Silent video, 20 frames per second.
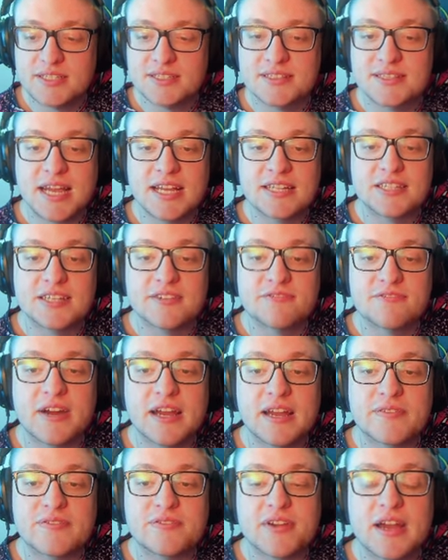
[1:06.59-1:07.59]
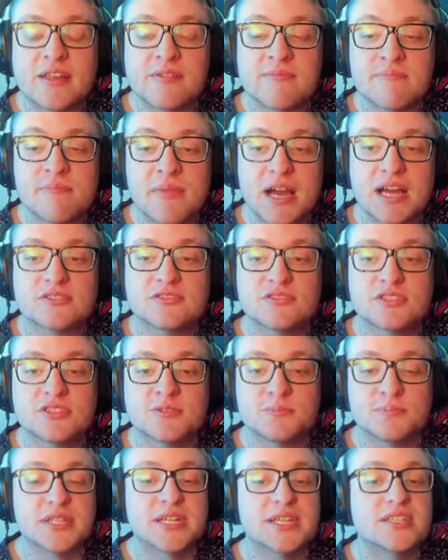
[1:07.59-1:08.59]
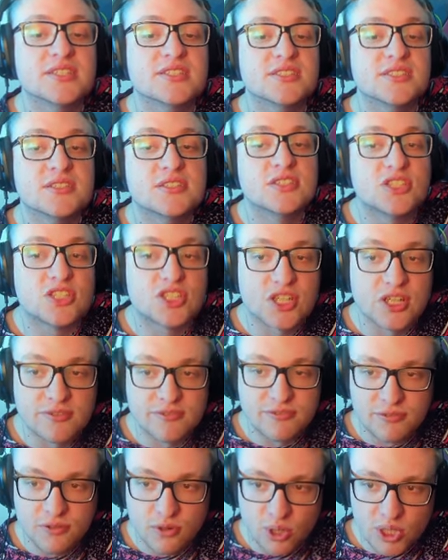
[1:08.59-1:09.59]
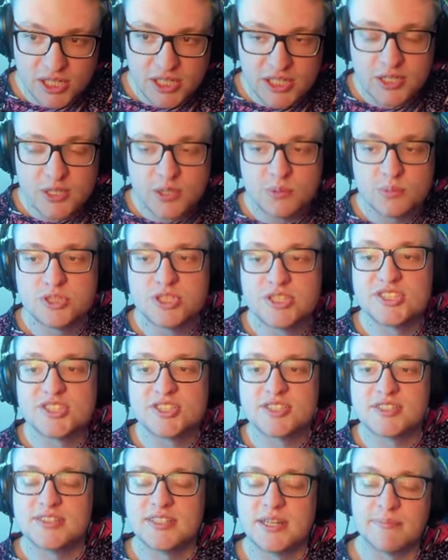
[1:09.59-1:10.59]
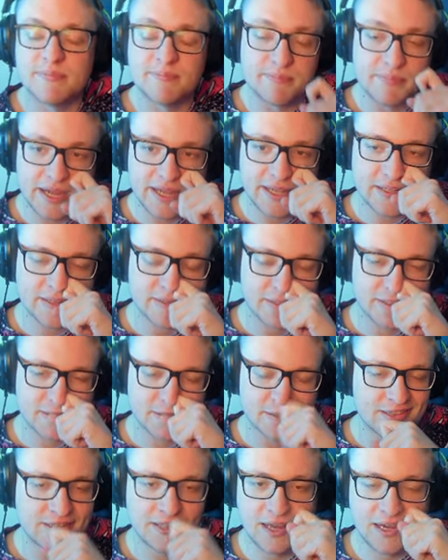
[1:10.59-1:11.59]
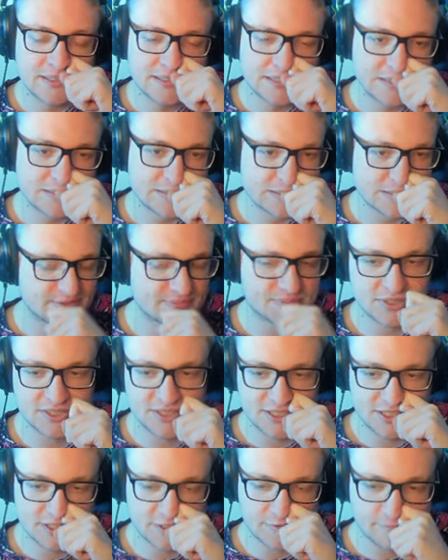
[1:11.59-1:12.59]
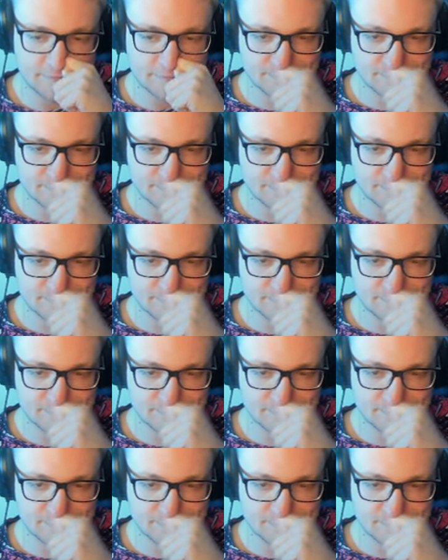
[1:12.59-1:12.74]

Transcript: Knight f5 and Magnus plays g4, which is the main line in this position.